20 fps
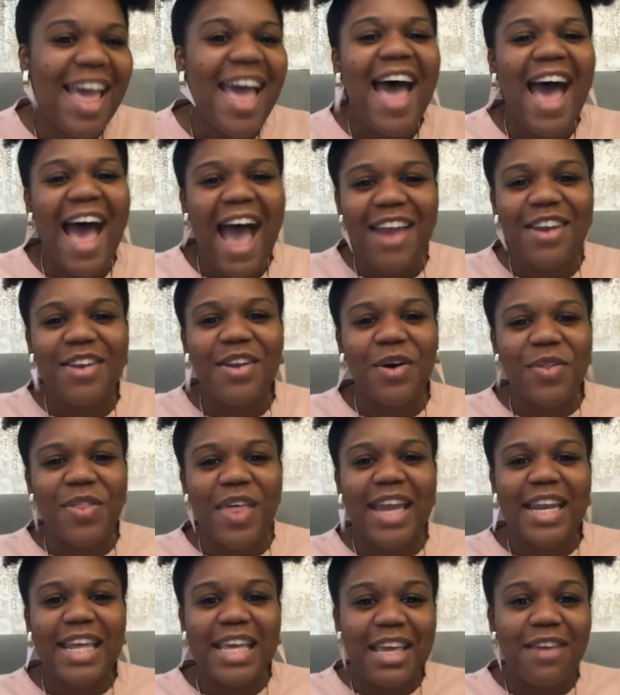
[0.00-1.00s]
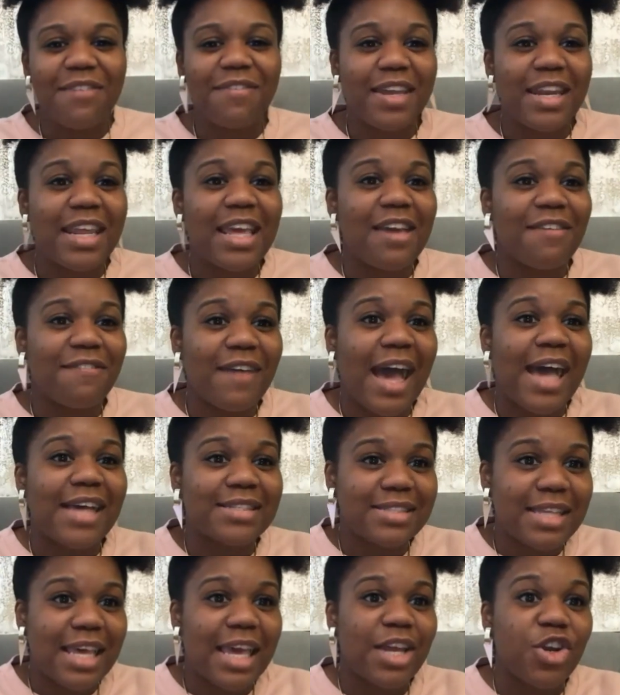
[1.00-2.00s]
I know that even if I
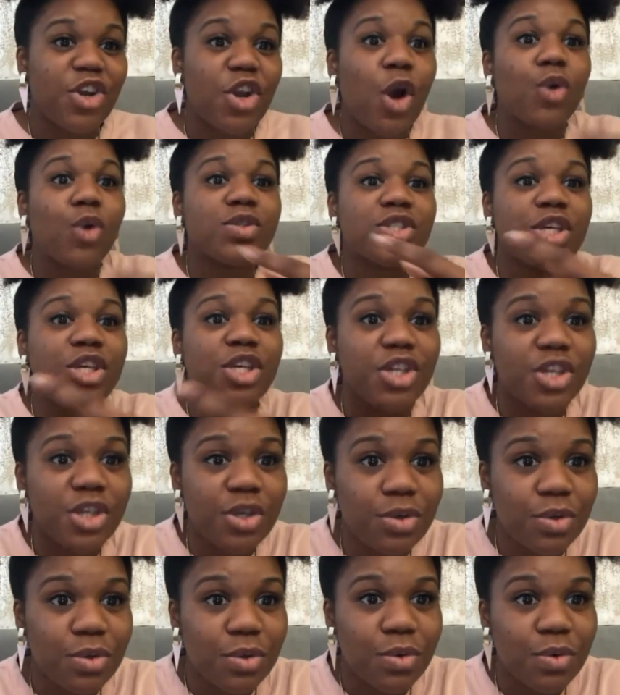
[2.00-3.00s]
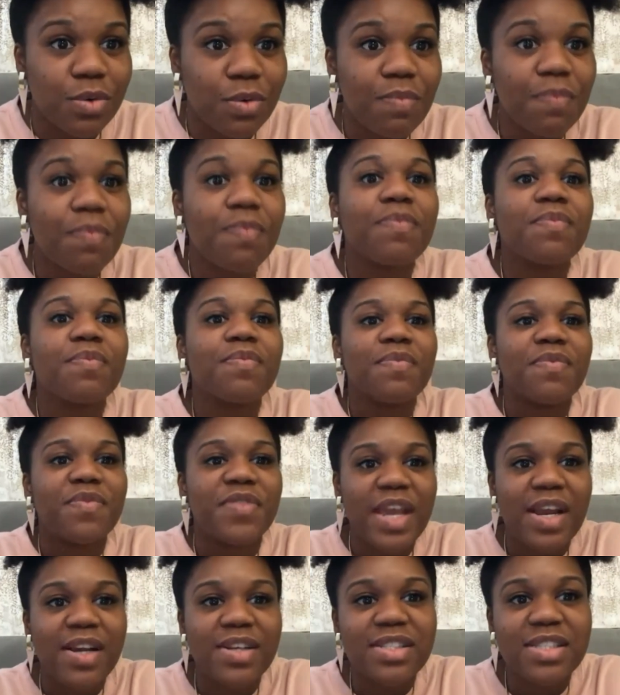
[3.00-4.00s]
say no to you,
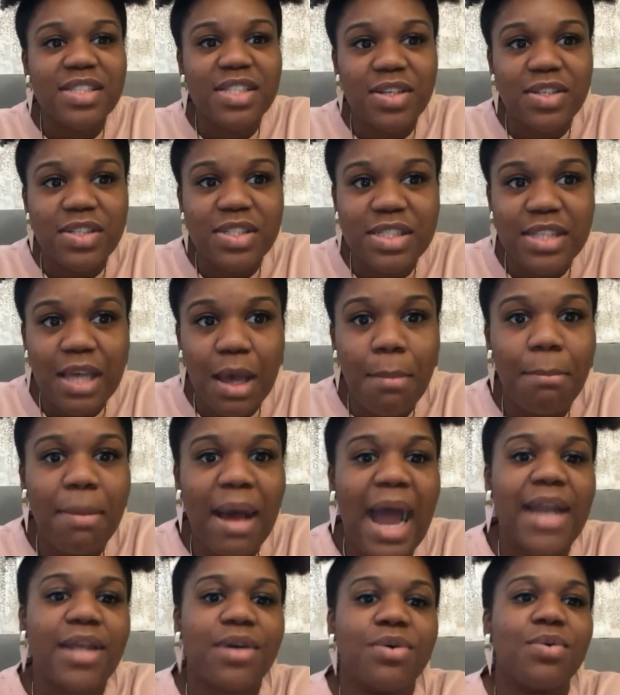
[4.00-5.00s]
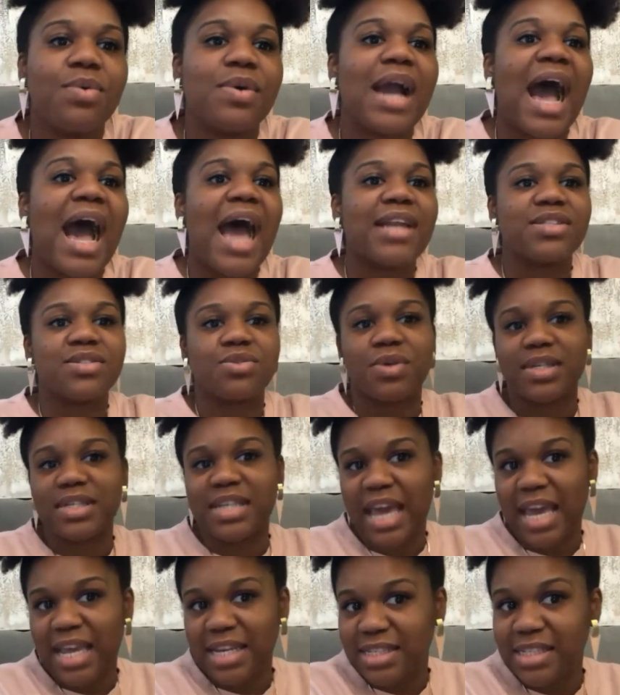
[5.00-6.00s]
there's still somebody who God has
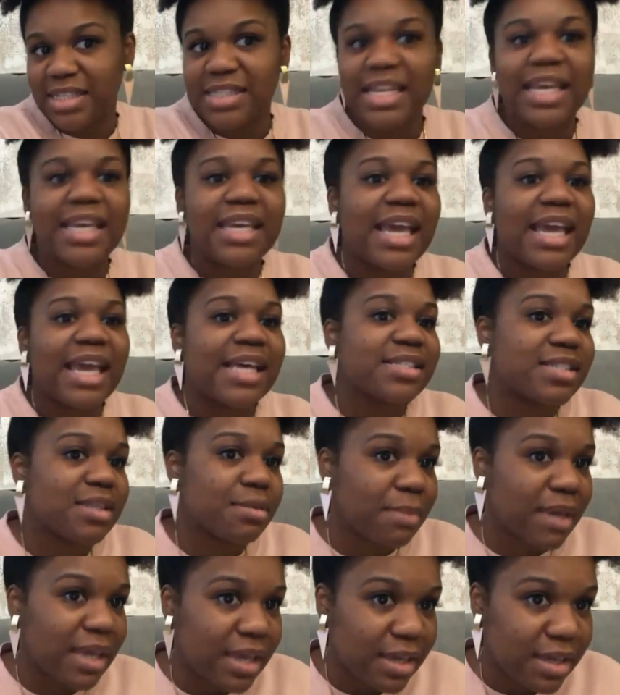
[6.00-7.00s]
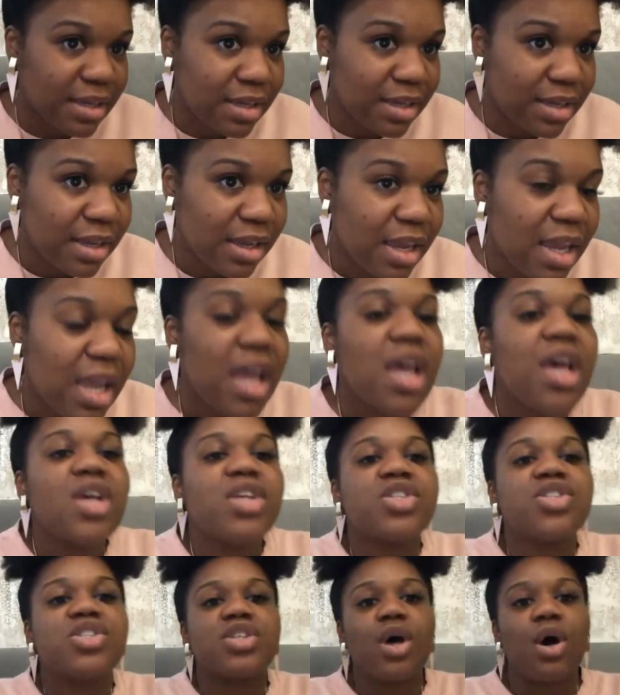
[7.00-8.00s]
ordained to say yes to me.
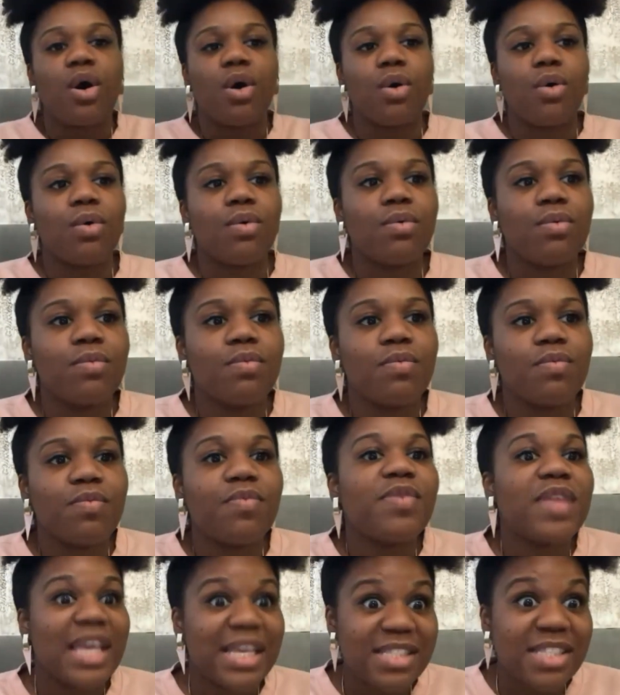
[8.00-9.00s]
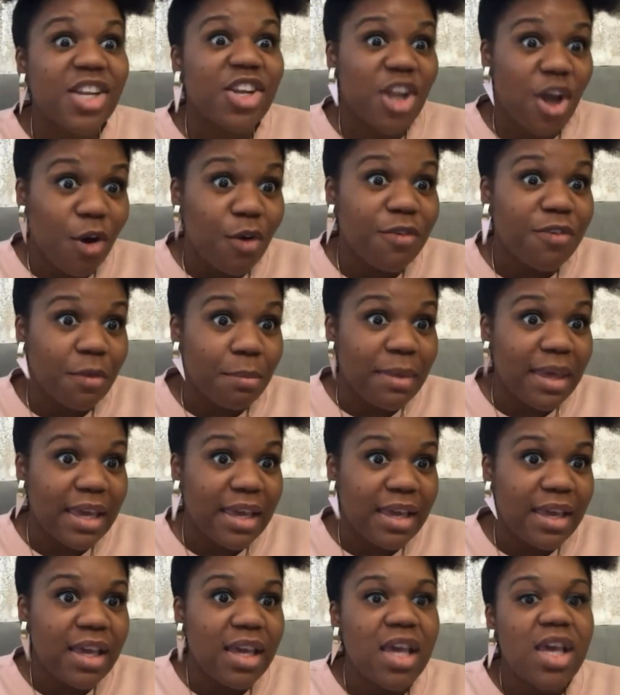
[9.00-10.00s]
So it's a no for
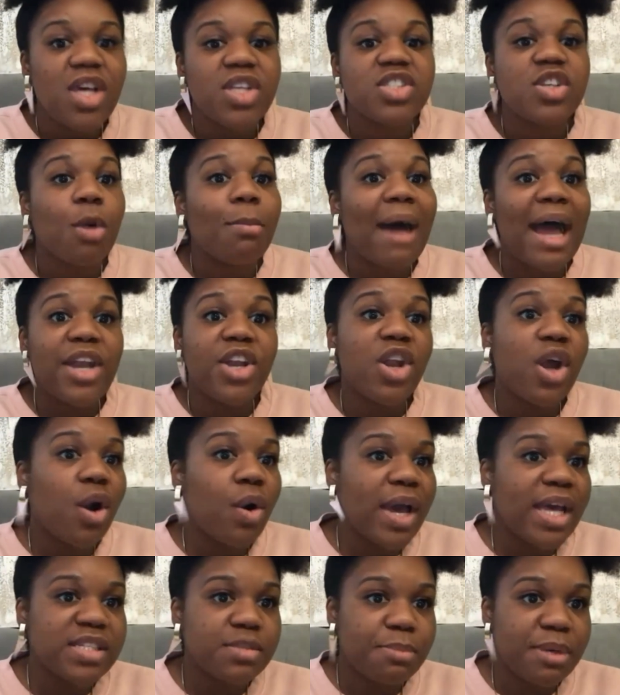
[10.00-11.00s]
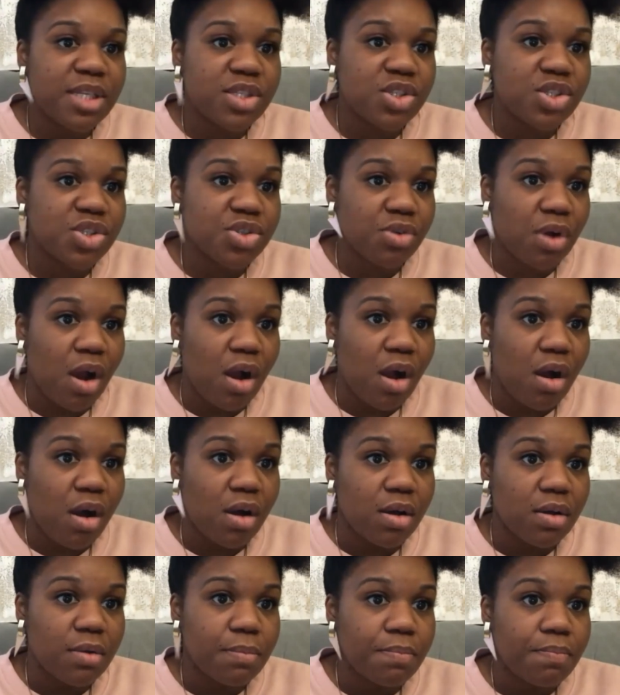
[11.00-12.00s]
me. So my no has been
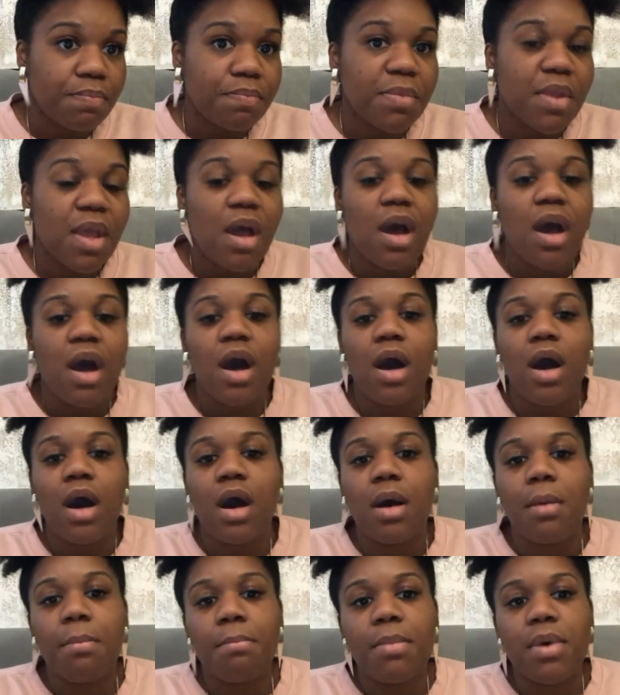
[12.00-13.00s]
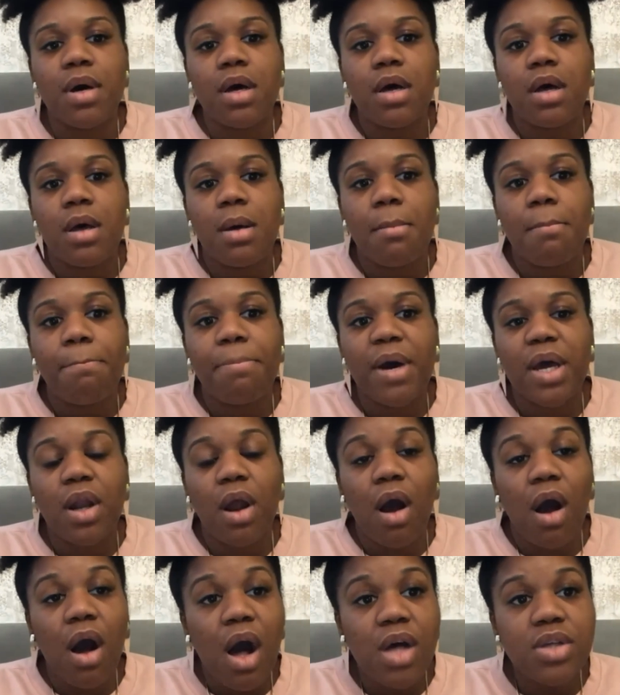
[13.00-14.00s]
strong. Um, but
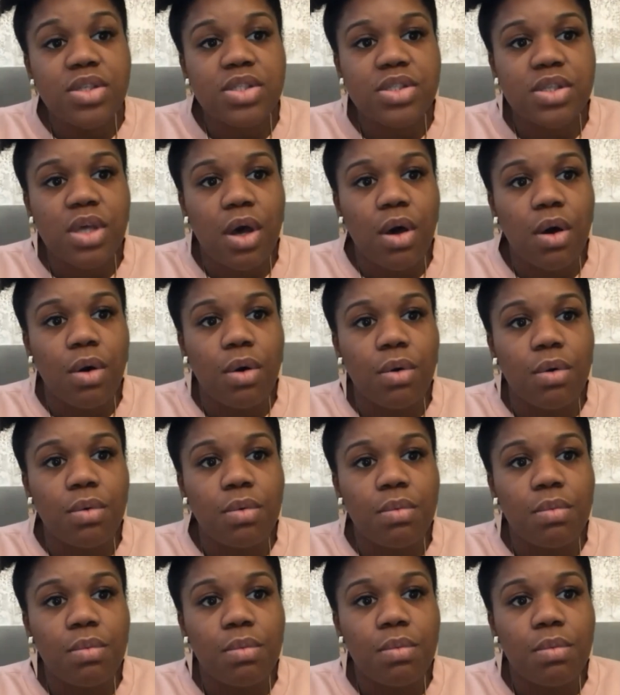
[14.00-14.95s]
also